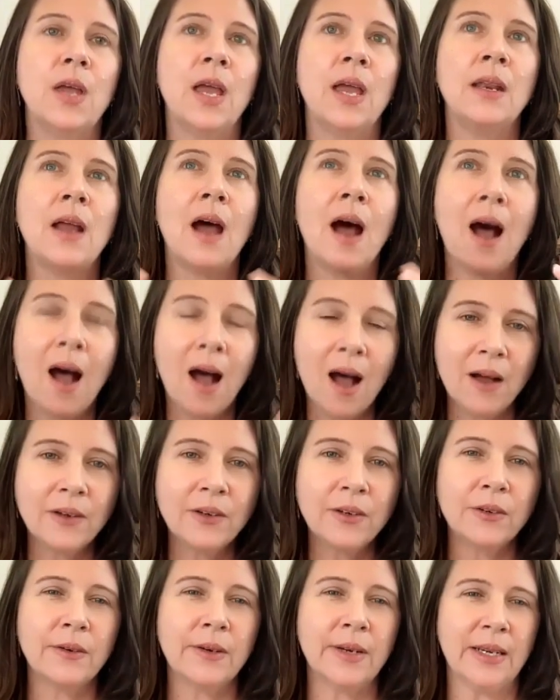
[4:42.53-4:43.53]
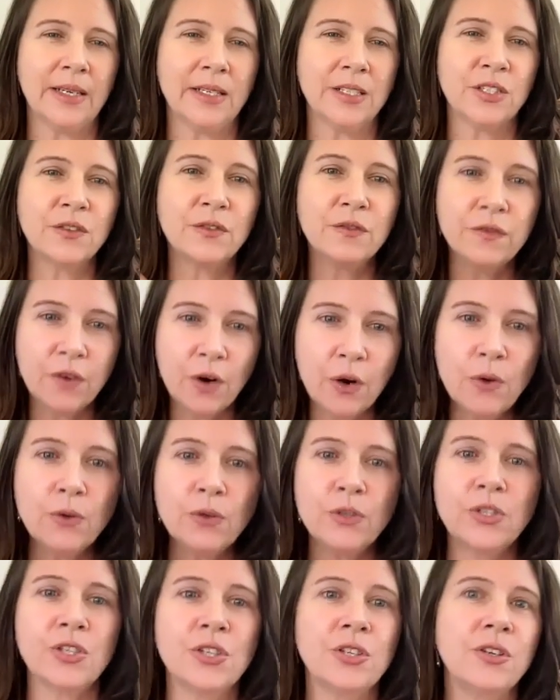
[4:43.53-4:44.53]
and honoring,
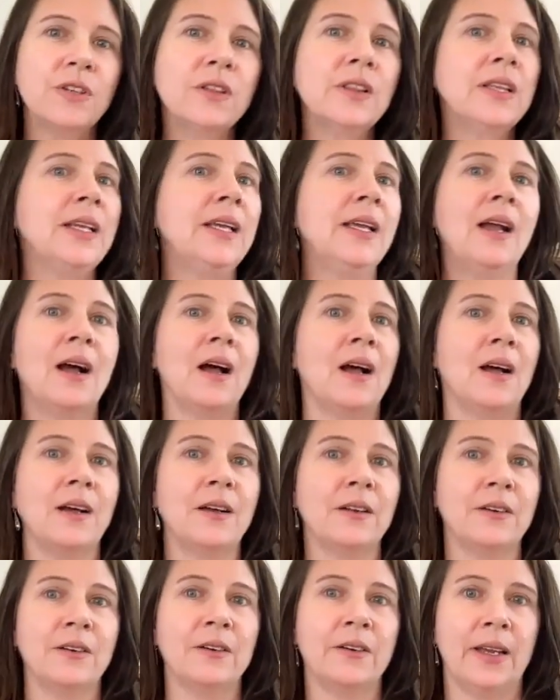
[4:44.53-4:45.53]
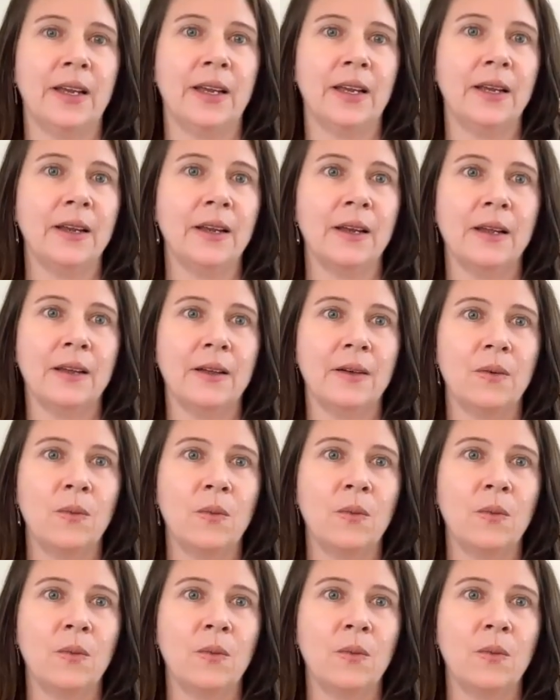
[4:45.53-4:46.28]
devotionally honoring